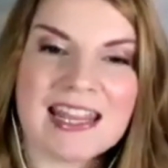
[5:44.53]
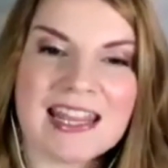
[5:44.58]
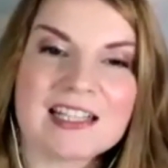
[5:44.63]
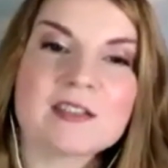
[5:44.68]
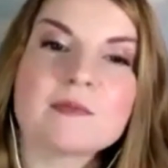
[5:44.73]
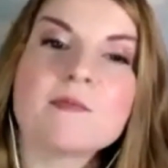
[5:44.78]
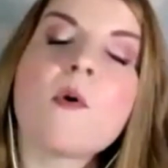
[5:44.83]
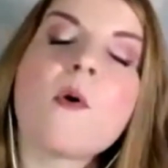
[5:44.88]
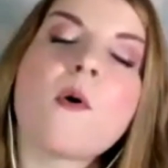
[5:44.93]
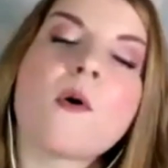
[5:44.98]

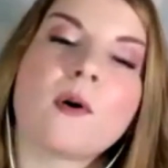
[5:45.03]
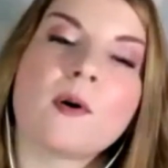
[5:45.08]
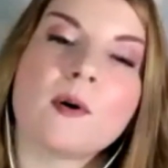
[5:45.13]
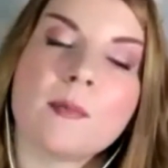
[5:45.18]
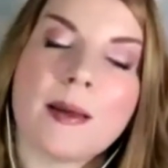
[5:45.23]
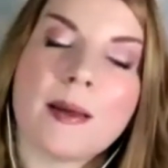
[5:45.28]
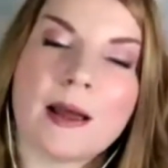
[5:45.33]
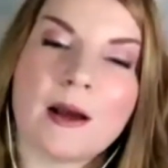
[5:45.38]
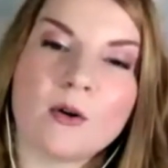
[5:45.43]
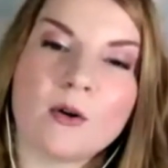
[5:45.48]
it's
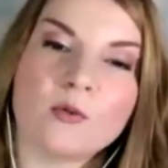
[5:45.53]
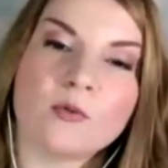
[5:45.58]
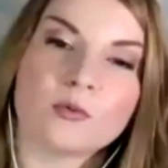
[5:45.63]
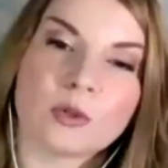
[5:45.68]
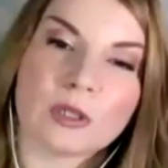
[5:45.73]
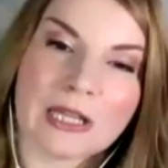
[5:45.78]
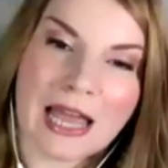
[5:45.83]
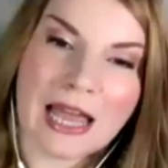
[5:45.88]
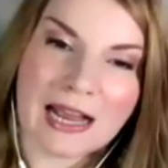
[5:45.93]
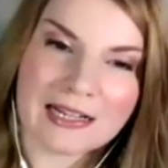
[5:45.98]
more about
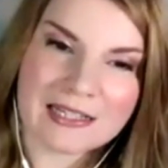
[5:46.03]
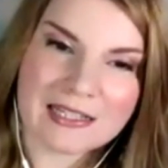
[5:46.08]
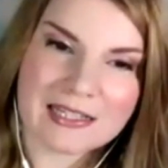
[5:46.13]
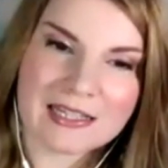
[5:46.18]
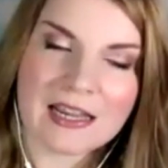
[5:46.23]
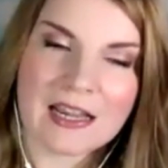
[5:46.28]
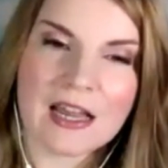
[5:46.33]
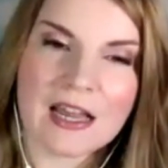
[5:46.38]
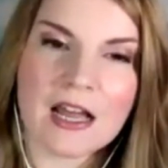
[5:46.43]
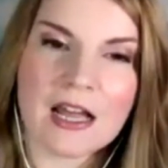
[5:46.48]

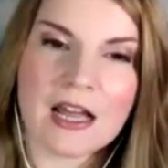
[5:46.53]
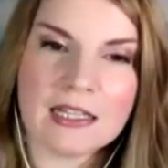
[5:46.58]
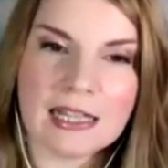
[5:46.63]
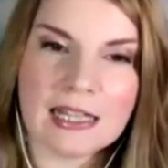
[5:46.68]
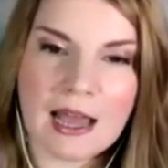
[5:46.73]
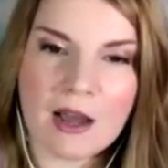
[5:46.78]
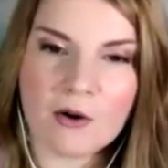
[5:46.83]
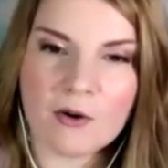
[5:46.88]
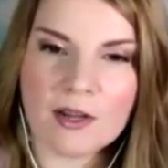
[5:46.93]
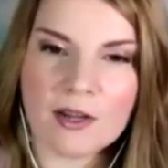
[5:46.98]
relaxing
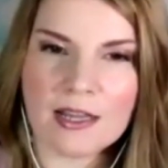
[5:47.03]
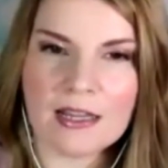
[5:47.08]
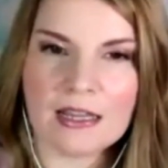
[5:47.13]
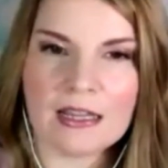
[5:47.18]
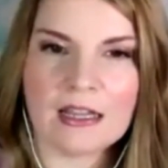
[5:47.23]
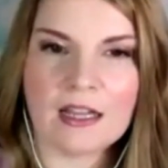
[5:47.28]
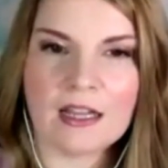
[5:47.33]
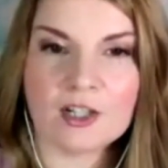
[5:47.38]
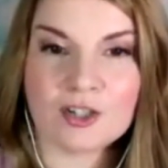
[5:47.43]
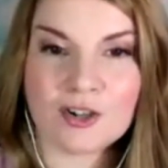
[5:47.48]

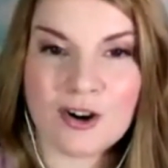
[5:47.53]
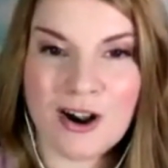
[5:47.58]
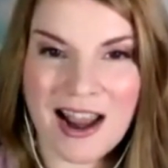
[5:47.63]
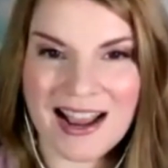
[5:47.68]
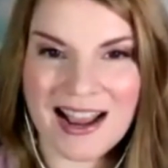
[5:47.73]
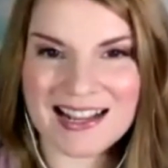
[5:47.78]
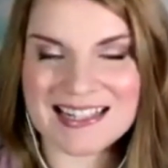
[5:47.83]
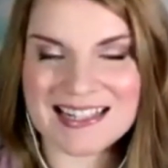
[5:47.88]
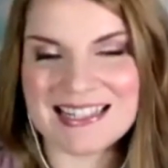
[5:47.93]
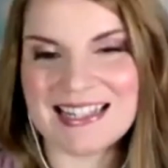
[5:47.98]
allowing
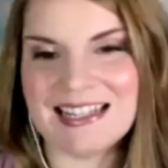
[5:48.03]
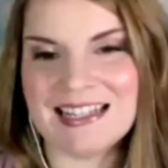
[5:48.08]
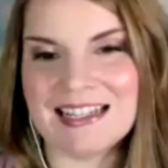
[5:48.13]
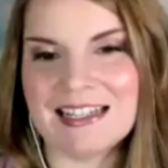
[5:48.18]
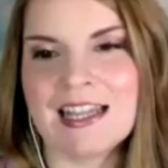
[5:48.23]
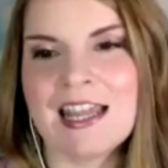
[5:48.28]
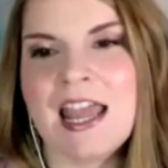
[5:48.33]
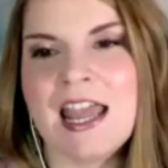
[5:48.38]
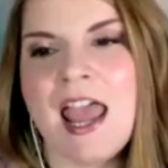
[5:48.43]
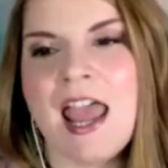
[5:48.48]

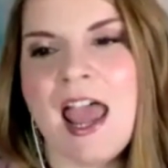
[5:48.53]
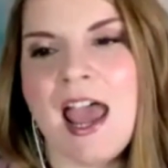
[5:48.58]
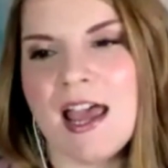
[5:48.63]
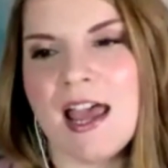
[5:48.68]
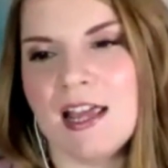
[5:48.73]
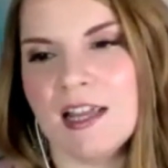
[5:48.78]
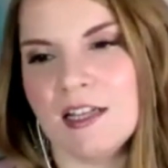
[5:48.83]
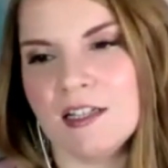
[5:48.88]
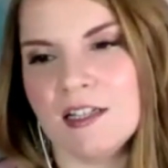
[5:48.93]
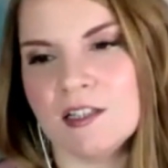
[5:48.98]
attracting
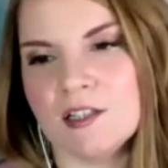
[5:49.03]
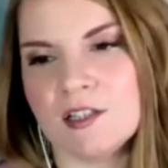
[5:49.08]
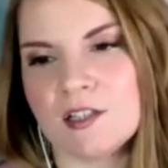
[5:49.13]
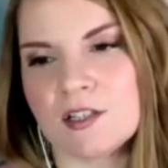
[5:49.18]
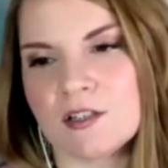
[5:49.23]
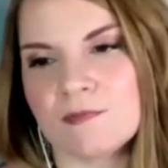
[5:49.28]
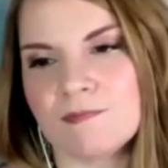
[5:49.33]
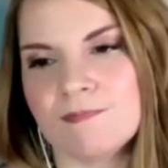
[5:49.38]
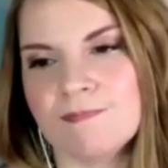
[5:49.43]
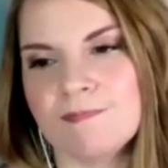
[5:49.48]
and
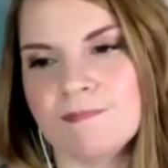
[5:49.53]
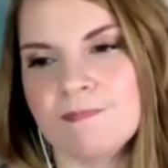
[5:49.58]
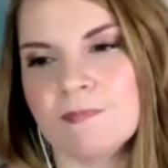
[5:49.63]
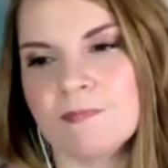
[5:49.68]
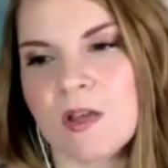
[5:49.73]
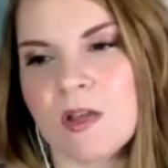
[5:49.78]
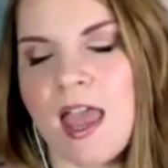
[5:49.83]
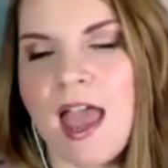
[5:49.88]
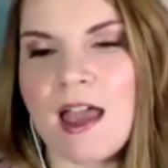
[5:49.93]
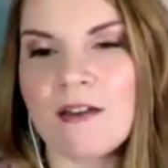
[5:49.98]

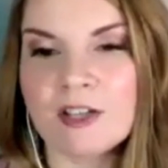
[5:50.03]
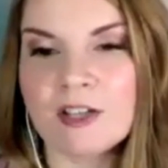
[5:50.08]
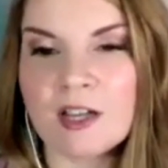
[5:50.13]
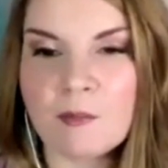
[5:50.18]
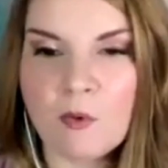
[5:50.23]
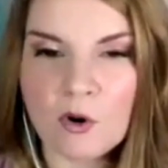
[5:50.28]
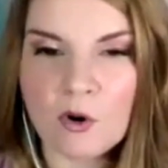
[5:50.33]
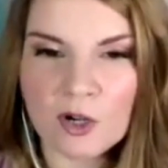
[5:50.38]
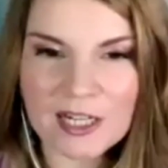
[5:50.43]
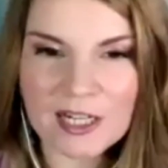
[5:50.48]
um,
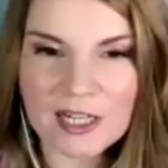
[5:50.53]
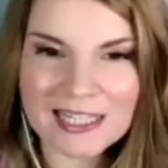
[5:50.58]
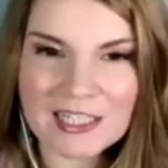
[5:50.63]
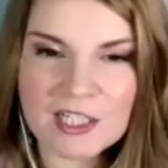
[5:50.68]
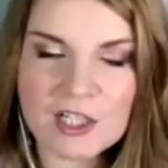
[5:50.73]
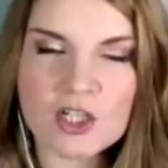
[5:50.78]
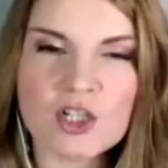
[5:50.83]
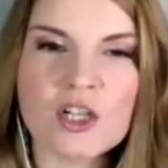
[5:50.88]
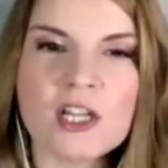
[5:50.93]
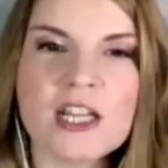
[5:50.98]
having a more
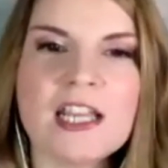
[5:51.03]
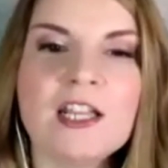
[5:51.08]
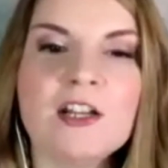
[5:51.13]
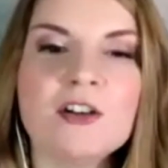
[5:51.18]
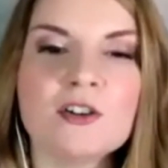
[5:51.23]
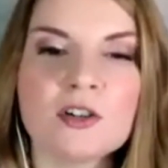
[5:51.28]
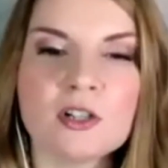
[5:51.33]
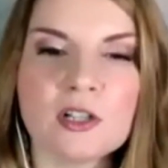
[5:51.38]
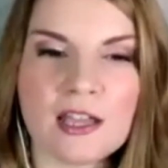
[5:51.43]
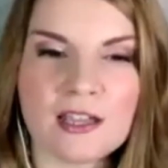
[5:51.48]
in,
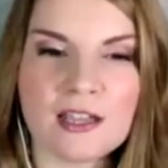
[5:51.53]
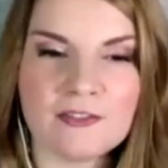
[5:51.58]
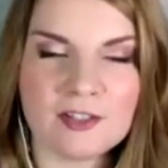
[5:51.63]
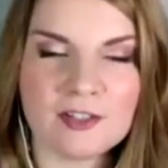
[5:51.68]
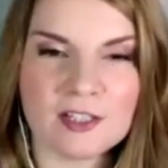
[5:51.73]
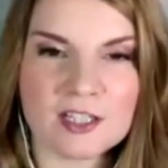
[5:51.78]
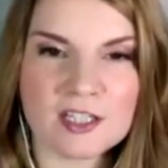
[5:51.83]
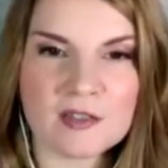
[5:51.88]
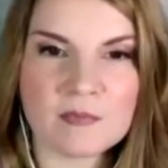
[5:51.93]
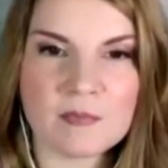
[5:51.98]
inner life
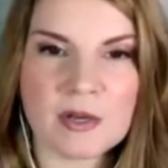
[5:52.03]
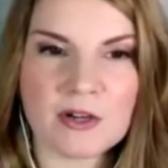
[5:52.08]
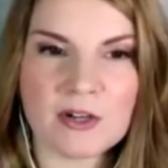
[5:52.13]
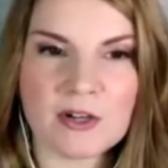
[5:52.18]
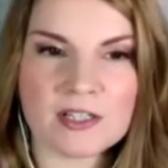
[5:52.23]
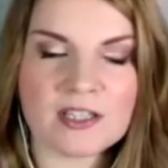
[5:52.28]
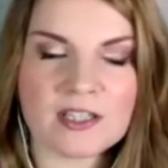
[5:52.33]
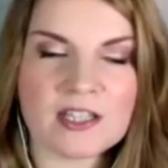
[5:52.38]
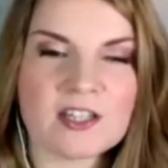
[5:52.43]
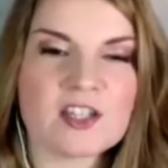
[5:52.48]
and
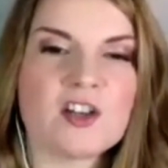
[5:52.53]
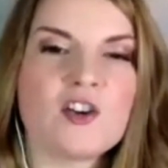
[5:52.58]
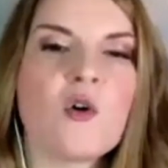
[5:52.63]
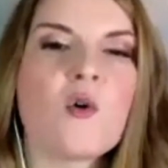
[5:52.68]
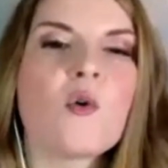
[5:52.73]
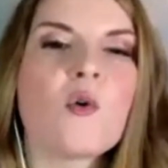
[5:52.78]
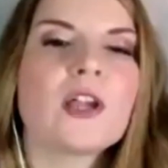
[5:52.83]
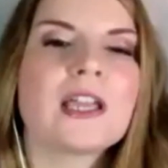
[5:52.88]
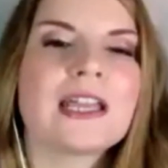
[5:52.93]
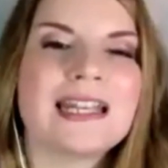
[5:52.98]
experience there's an
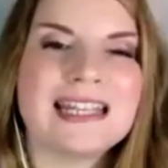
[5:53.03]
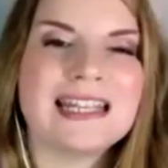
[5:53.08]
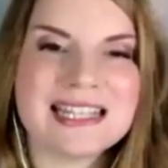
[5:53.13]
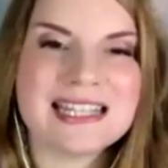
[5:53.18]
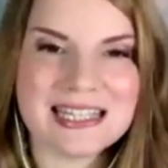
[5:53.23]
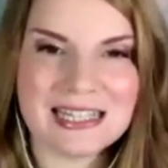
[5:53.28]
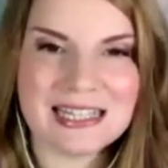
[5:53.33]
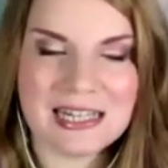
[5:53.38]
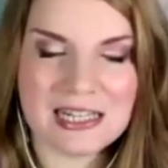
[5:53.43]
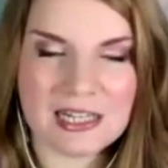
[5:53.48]

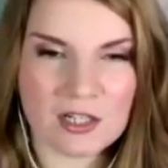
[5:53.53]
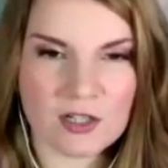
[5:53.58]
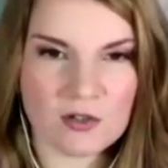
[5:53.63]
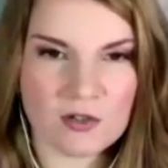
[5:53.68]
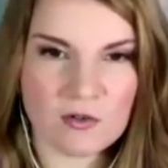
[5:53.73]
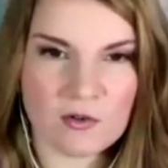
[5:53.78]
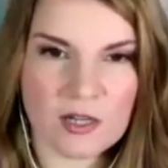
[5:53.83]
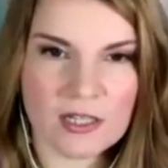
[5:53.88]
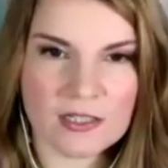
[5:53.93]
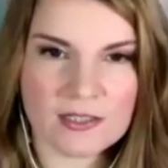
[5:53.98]
organicity
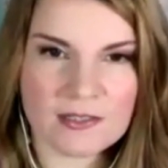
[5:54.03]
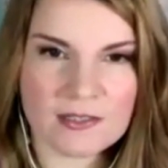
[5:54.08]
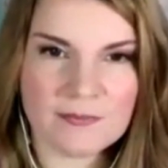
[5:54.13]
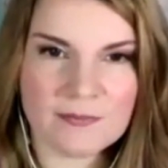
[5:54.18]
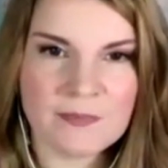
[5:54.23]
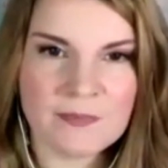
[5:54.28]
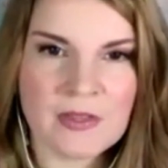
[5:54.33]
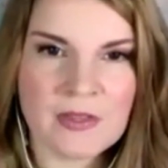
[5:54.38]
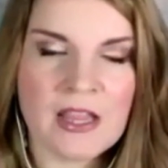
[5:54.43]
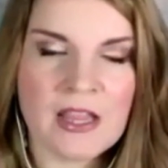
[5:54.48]
to it